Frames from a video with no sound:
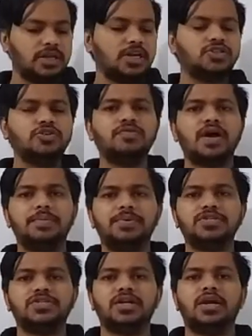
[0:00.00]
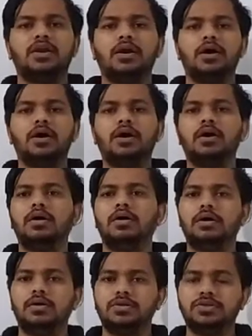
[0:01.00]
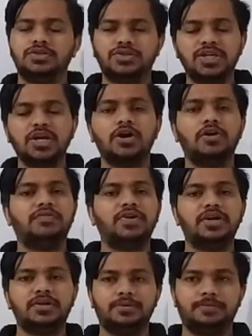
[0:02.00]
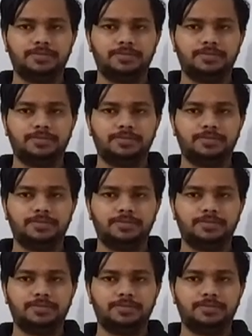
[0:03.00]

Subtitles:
there is no vibration in a stick of it.